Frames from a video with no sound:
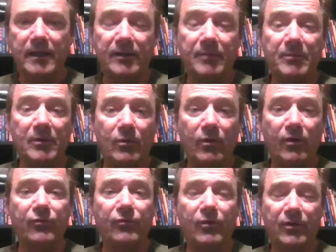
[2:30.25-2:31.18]
Except, of
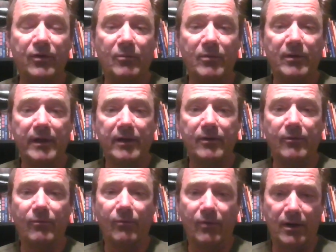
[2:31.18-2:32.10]
course, for someone
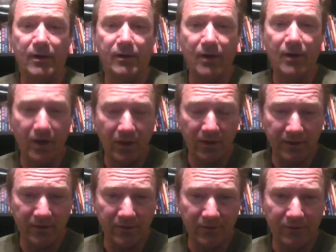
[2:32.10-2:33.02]
like Ron
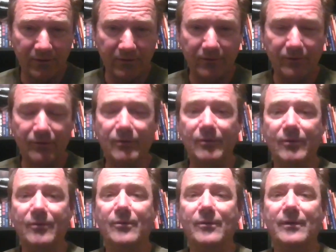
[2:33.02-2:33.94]
Collins,
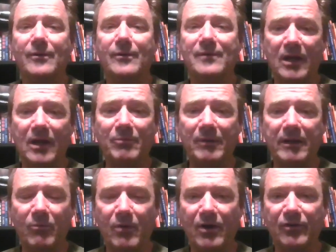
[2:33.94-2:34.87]
who
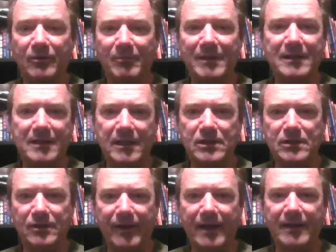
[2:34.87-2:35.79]
desperately wants to be a
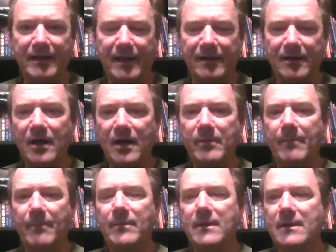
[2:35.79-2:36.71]
teacher of hand-to-hand
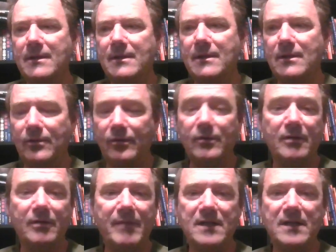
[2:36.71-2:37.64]
combat. So
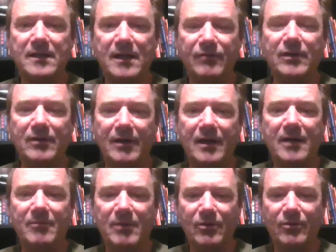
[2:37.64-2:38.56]
you can imagine every
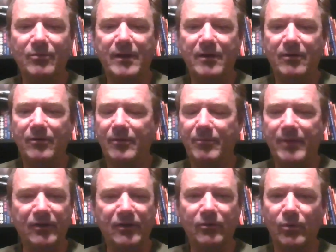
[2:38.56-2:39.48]
time the
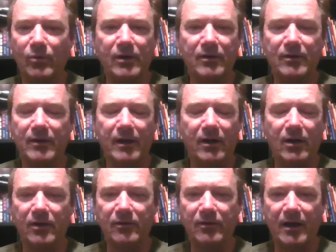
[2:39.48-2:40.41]
buses weren't
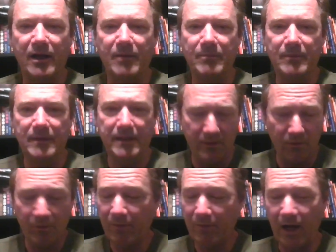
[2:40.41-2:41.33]
there on time,
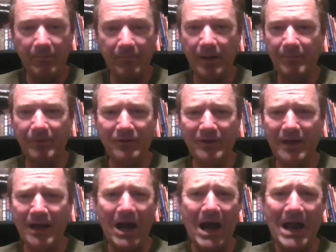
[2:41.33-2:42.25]
he would pop up and
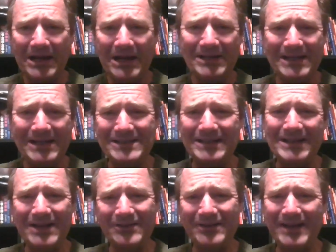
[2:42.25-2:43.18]
say, "I can teach a
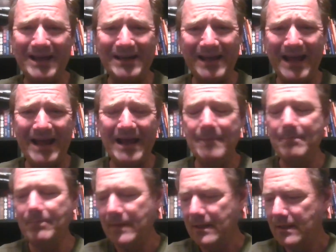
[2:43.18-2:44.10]
class on
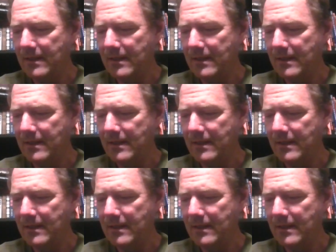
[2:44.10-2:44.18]
hand-to-hand."